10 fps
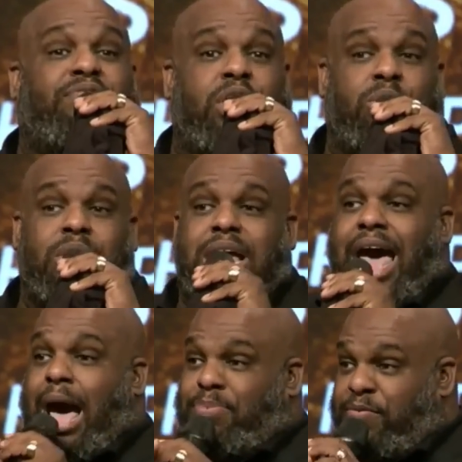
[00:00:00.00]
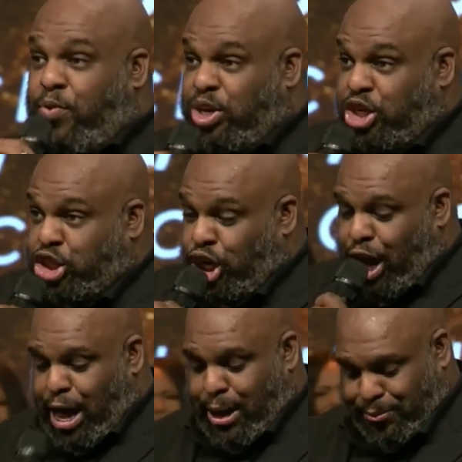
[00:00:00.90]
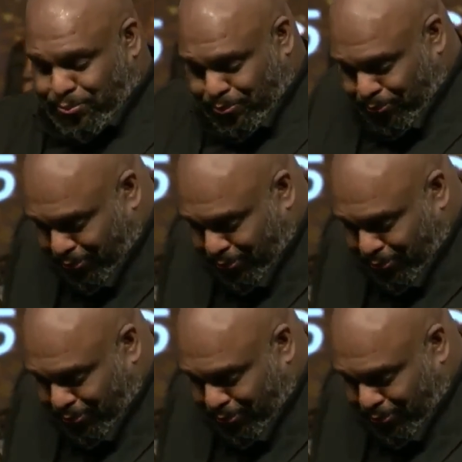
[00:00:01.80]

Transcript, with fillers: We love you. Happy 4th of July.